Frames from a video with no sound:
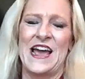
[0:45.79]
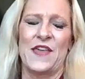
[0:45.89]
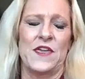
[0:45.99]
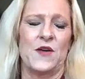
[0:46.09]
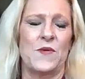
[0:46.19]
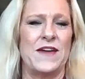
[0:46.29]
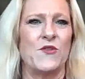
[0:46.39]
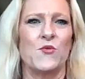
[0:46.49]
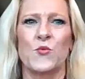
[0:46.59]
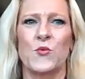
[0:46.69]
I think we have
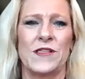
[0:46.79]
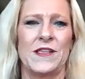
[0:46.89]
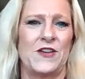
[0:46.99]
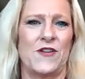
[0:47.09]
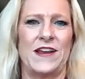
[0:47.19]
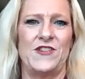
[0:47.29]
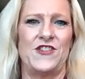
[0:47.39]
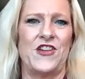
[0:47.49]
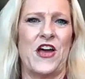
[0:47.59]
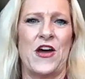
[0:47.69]
a really great
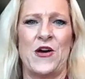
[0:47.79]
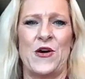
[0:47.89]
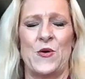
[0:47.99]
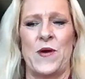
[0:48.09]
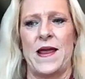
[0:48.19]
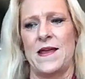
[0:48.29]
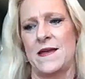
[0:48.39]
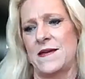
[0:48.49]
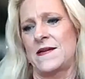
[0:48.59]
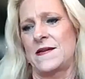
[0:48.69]
show,
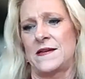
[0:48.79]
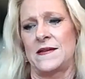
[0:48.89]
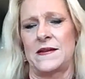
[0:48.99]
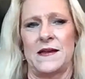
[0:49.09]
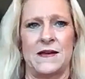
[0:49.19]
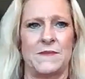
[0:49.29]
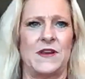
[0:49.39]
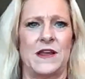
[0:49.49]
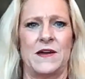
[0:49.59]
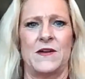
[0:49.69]
and
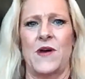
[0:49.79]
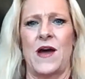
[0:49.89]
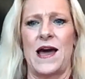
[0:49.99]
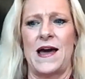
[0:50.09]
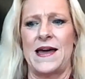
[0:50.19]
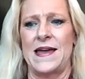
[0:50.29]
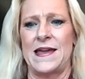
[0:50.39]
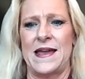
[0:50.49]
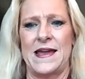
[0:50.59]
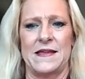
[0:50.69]

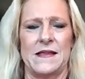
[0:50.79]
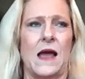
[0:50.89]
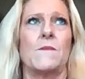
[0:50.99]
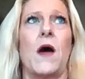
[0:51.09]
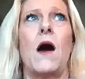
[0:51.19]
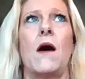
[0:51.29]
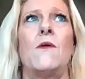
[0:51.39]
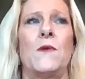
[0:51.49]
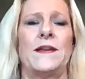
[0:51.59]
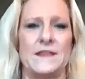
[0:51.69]
I'm
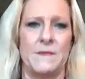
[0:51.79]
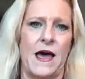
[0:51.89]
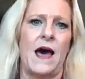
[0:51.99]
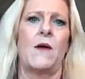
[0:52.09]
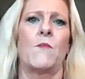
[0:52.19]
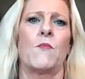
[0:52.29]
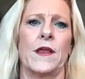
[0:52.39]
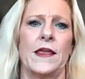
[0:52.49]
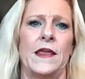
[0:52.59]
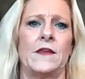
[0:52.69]
always about
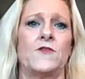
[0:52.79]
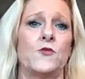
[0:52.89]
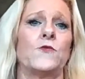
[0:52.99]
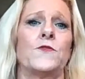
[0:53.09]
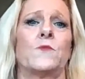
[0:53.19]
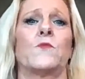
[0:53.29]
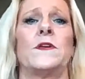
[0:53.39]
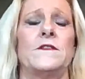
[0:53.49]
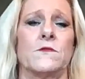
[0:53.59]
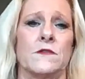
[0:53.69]
bringing tools and
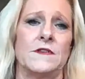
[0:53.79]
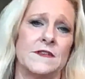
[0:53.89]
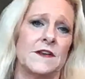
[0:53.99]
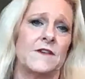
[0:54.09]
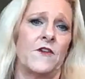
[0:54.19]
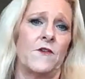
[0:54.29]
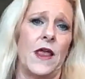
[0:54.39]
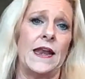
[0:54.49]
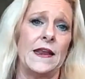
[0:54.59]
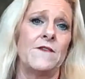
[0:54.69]
resources and
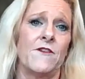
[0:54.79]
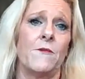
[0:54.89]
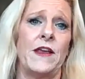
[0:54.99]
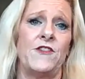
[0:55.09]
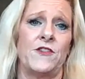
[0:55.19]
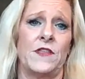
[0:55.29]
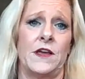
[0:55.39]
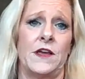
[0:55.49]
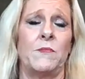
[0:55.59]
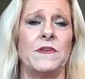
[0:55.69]
information that
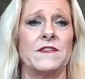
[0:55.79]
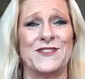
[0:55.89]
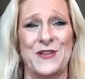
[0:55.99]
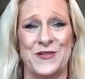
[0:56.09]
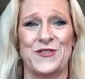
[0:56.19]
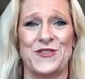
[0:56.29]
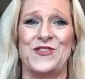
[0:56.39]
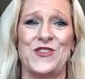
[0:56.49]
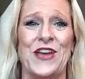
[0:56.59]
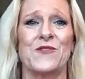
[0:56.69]
help business owners in
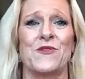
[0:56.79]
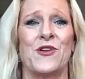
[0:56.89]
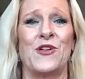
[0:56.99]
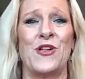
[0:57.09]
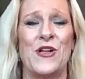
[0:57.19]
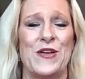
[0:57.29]
general